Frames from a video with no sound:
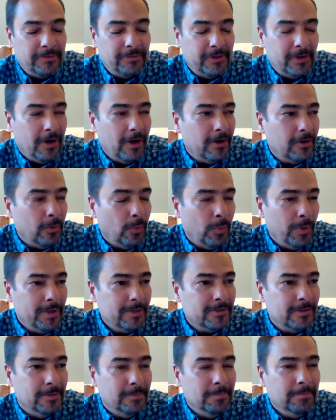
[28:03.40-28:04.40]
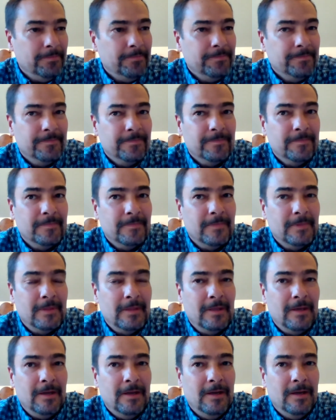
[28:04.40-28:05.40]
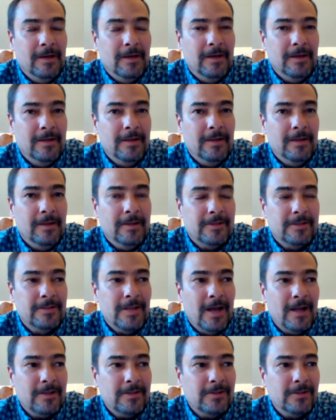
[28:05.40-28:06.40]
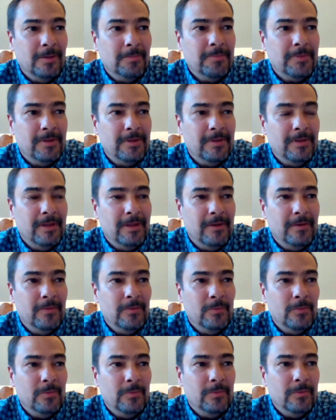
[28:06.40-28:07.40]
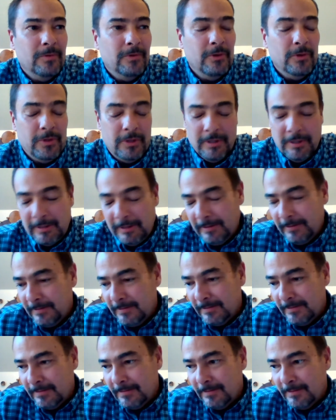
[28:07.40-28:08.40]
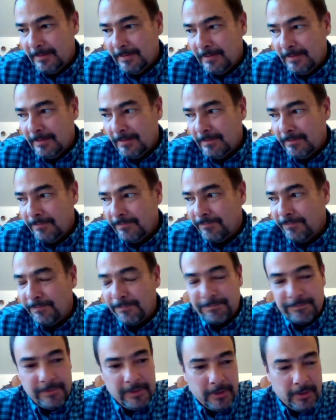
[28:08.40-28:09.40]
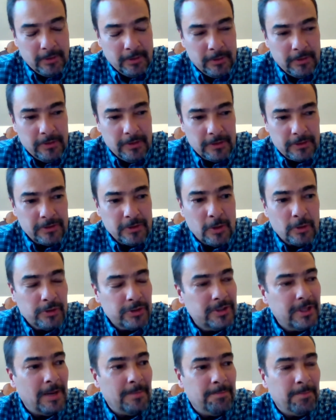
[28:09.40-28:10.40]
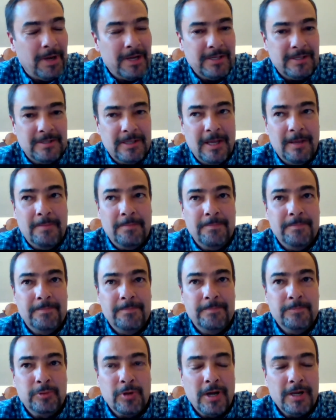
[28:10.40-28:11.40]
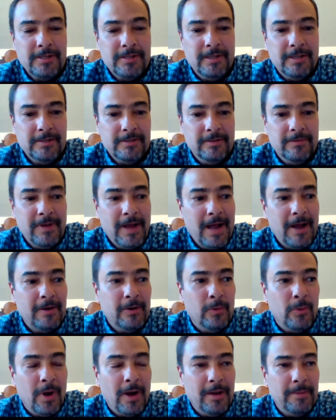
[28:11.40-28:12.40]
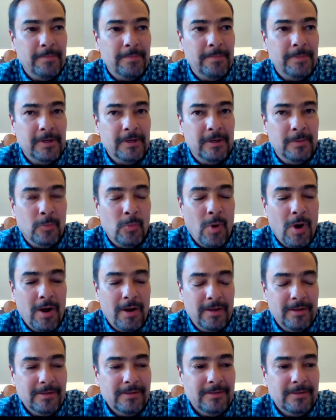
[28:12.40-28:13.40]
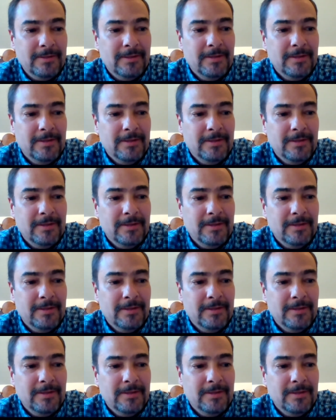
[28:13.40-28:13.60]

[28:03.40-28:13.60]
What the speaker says: regard to wisdom, it's not something that you can, there's no step-by-step process of how do I become wise.